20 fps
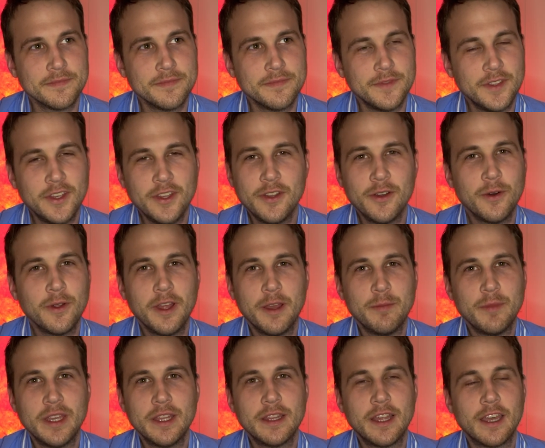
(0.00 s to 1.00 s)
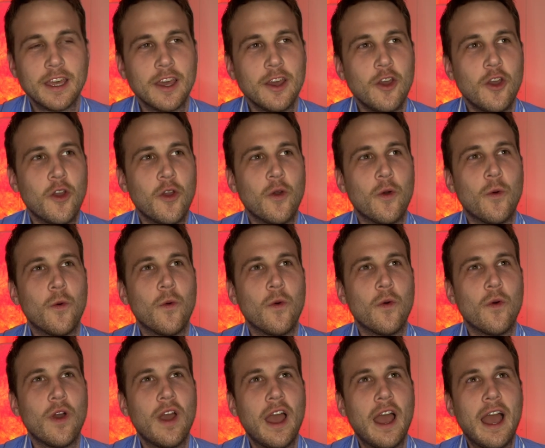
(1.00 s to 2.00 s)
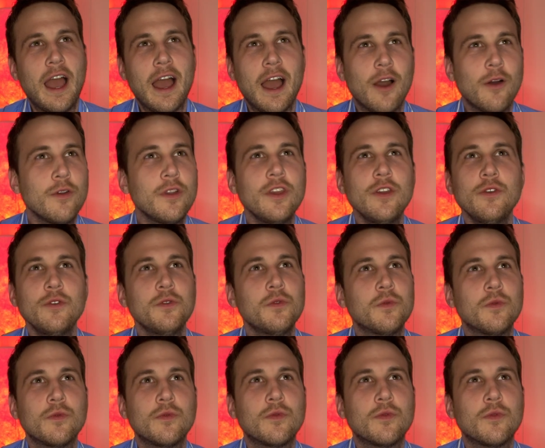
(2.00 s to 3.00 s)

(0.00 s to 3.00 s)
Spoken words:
you know what I mean? Like, how do you,